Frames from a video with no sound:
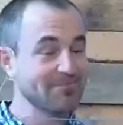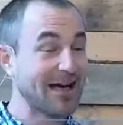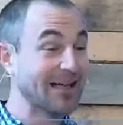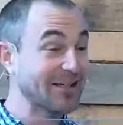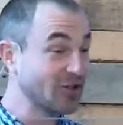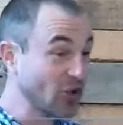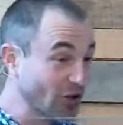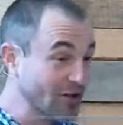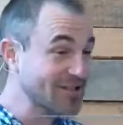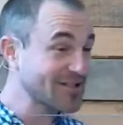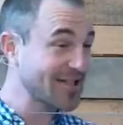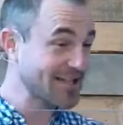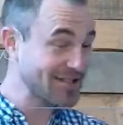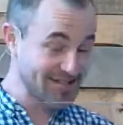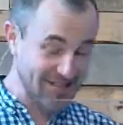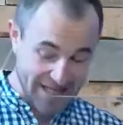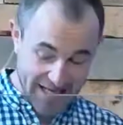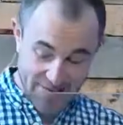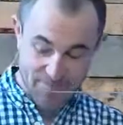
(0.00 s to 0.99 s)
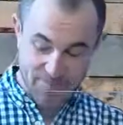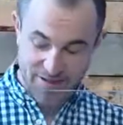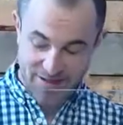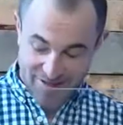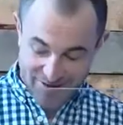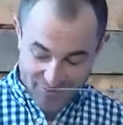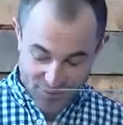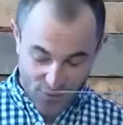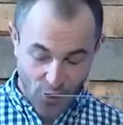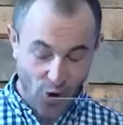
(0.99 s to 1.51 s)
and God says to him,
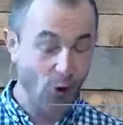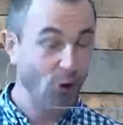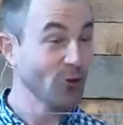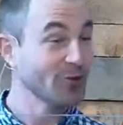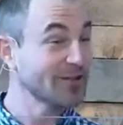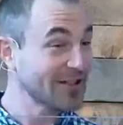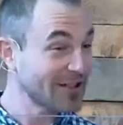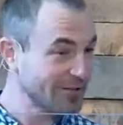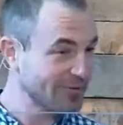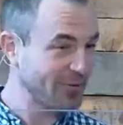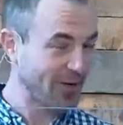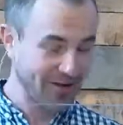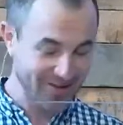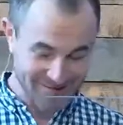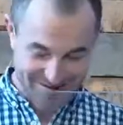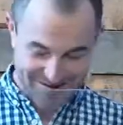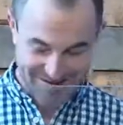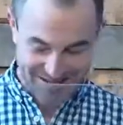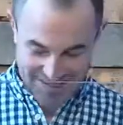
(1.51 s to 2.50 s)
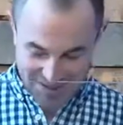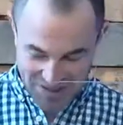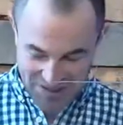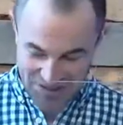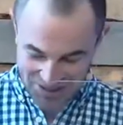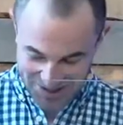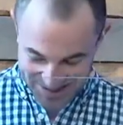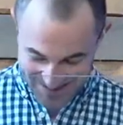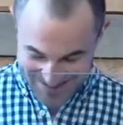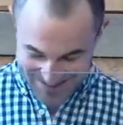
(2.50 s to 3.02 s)
"You're old and advanced in
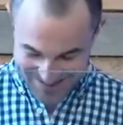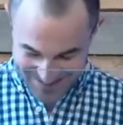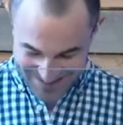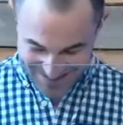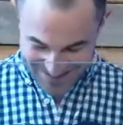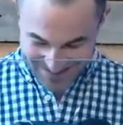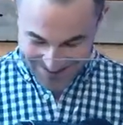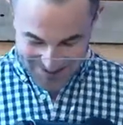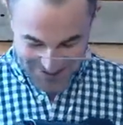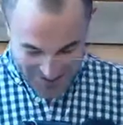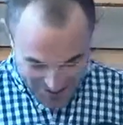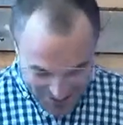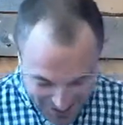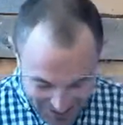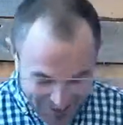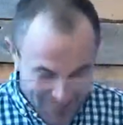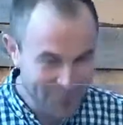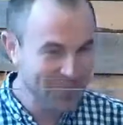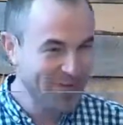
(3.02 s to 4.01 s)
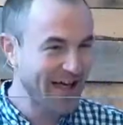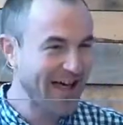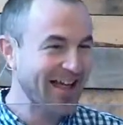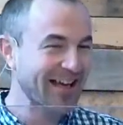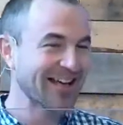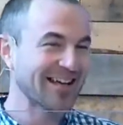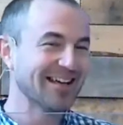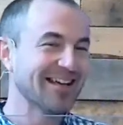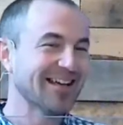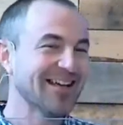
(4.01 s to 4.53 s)
years." Don't you love
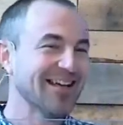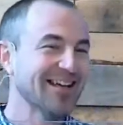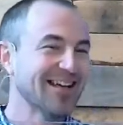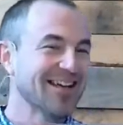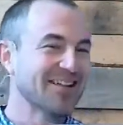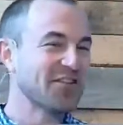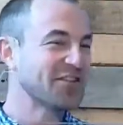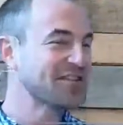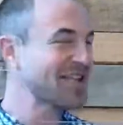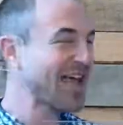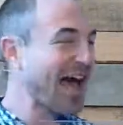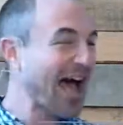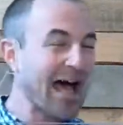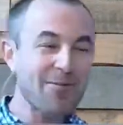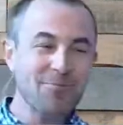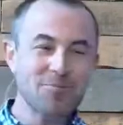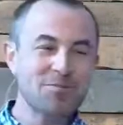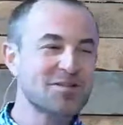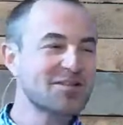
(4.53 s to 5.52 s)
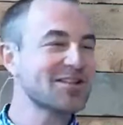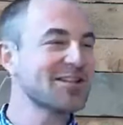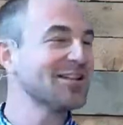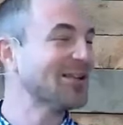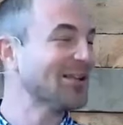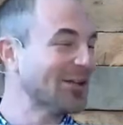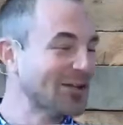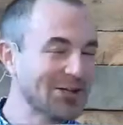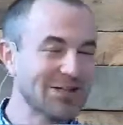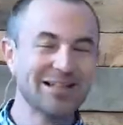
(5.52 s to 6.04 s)
that? There's
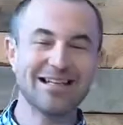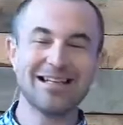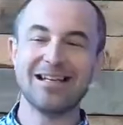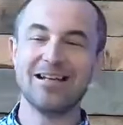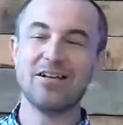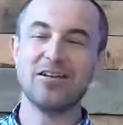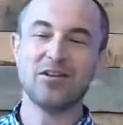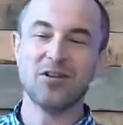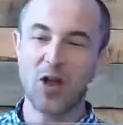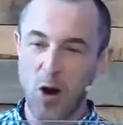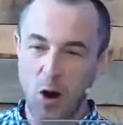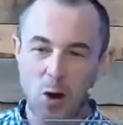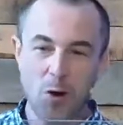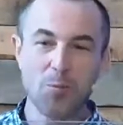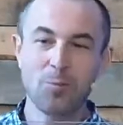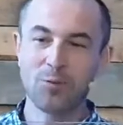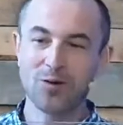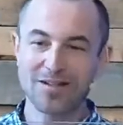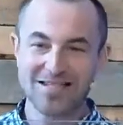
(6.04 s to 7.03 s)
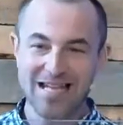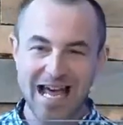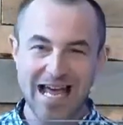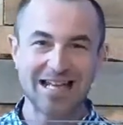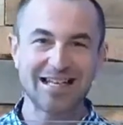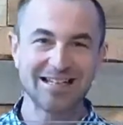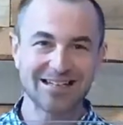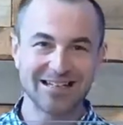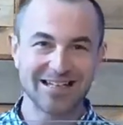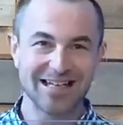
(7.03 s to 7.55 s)
absolutely no
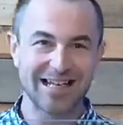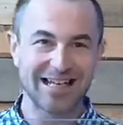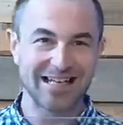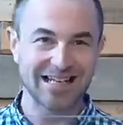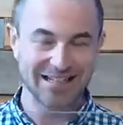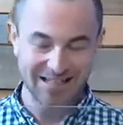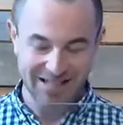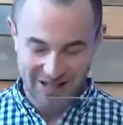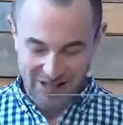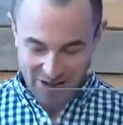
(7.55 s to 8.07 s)
pretending